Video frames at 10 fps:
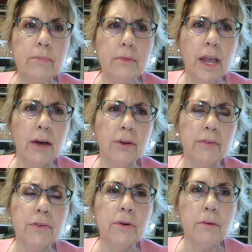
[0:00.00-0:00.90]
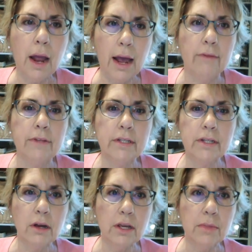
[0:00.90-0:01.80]
Now, if you don't have these
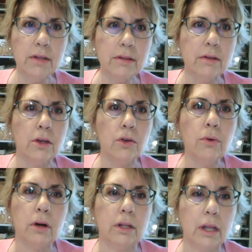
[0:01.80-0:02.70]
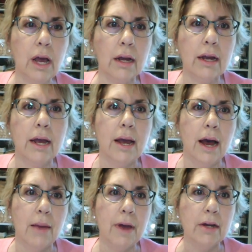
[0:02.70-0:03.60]
documents, you are in luck.
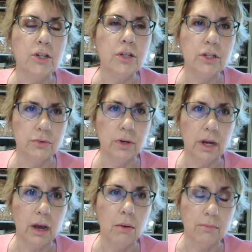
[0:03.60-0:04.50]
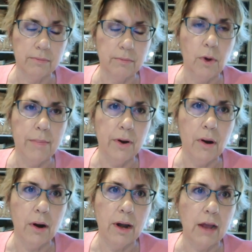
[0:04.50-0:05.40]
I'm actually doing a
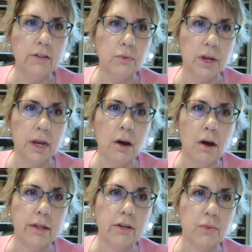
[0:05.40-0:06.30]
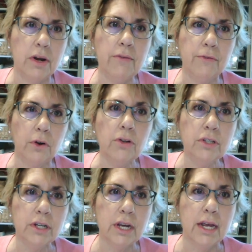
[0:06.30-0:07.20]
webinar next week on the
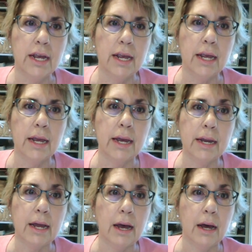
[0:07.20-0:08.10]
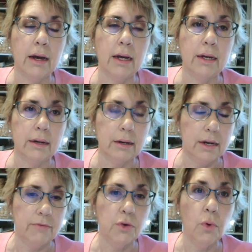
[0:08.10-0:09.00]
21st, and
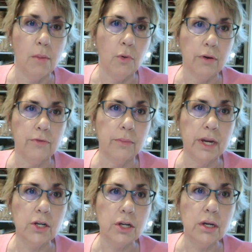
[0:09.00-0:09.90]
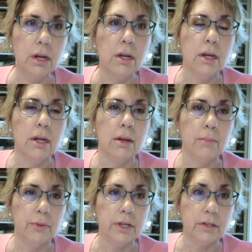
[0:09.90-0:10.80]
if you want more information,
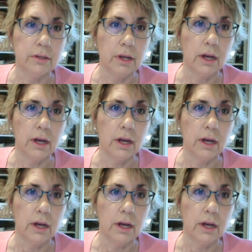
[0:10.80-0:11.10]
please